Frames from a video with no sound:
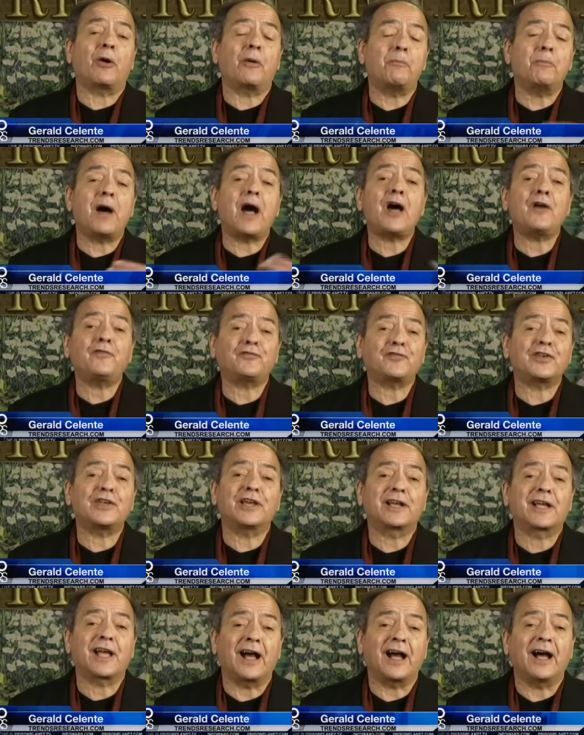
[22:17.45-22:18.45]
a mafia
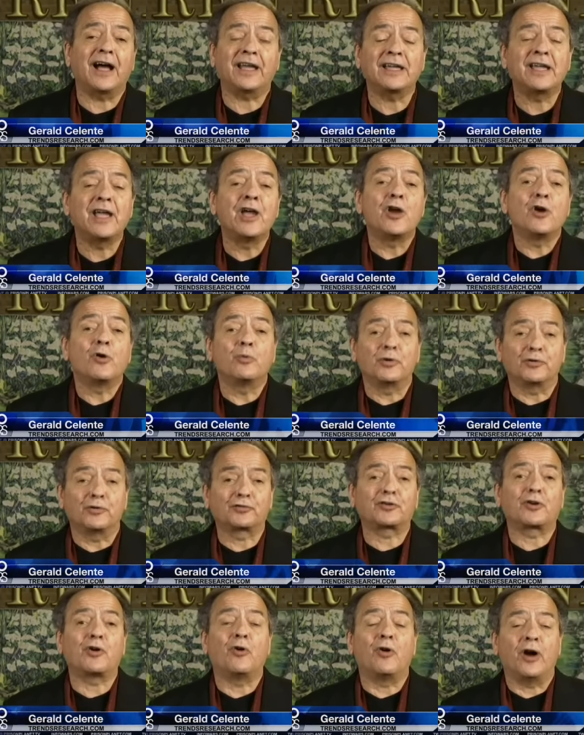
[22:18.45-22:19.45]
guy was
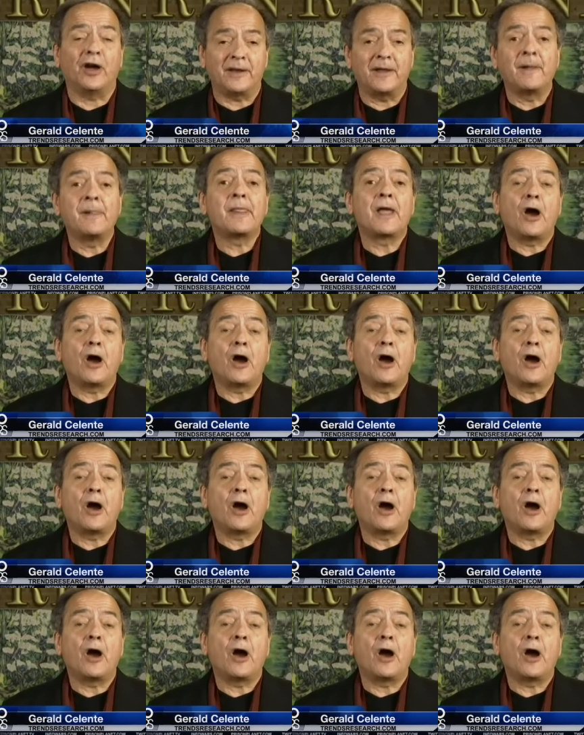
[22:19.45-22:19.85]
caught?